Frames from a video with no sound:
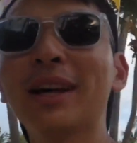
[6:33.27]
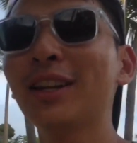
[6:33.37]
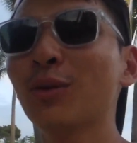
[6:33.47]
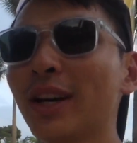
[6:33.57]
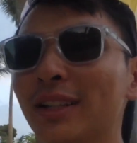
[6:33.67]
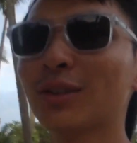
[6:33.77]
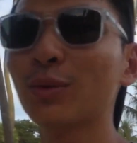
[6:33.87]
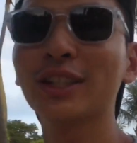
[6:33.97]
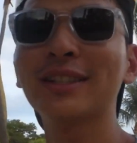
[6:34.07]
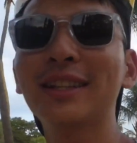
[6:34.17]
But anyway,
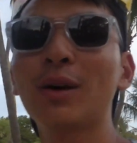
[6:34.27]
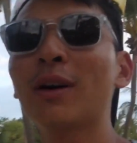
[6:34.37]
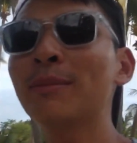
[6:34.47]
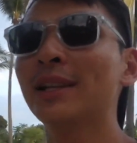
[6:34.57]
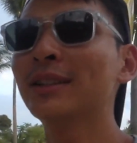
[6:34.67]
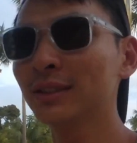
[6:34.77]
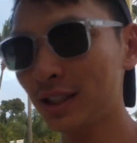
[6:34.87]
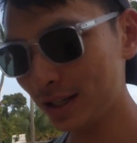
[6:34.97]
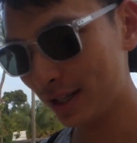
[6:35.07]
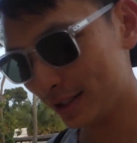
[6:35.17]
so we just did that 1
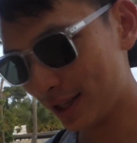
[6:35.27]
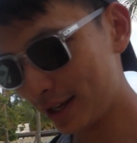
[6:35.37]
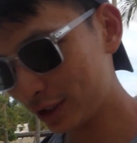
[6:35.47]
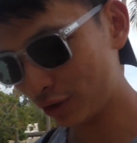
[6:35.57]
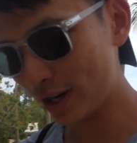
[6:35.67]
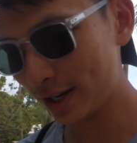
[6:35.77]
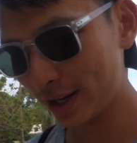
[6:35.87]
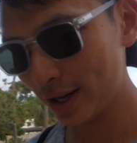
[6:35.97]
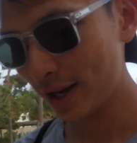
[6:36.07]
million Stardust trade.